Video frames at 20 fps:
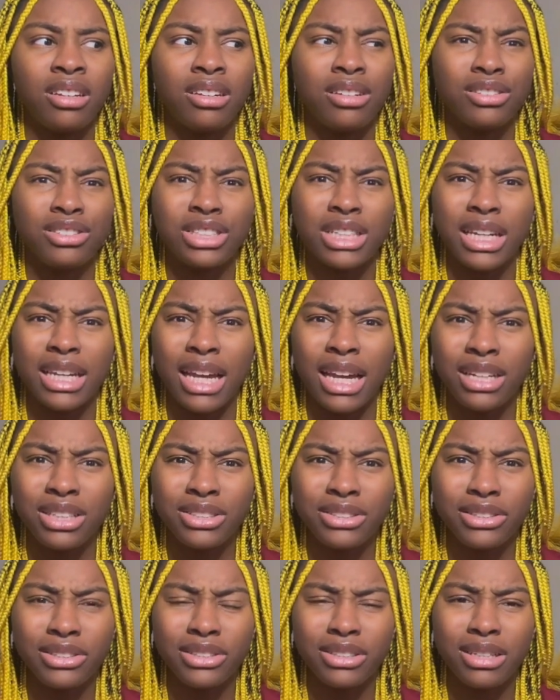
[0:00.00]
Gen
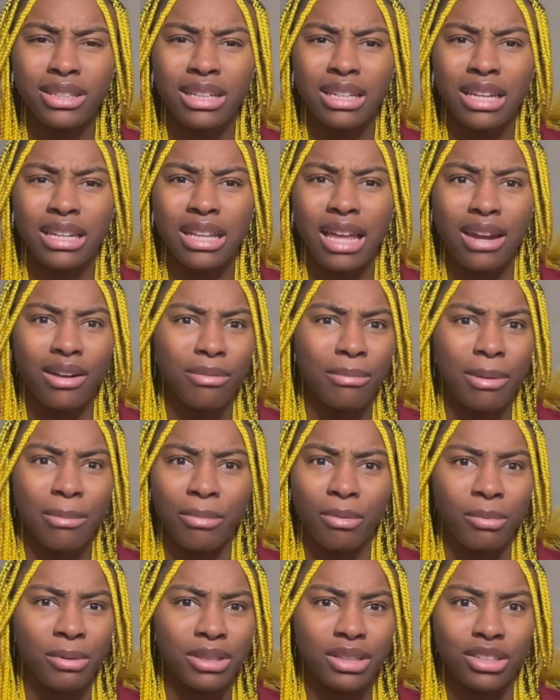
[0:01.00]
Xers or something like that. I don't
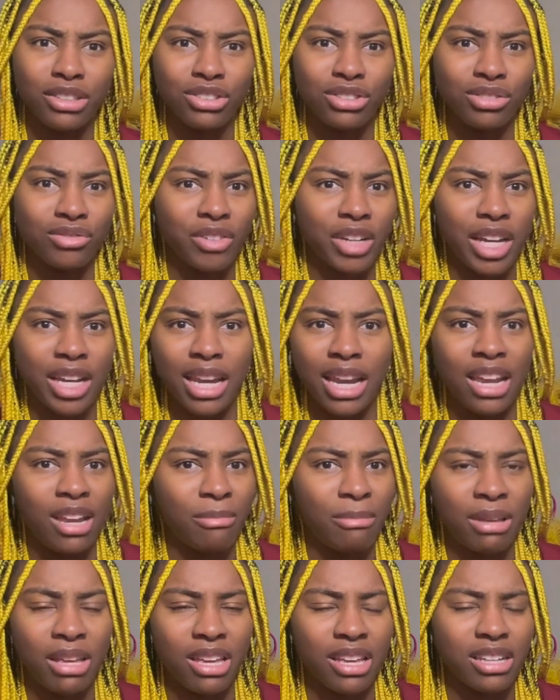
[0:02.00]
remember what their Juve
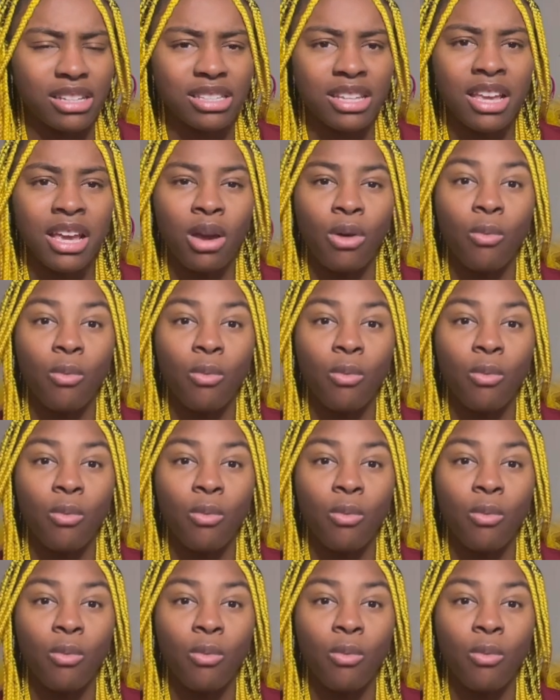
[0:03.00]
name is.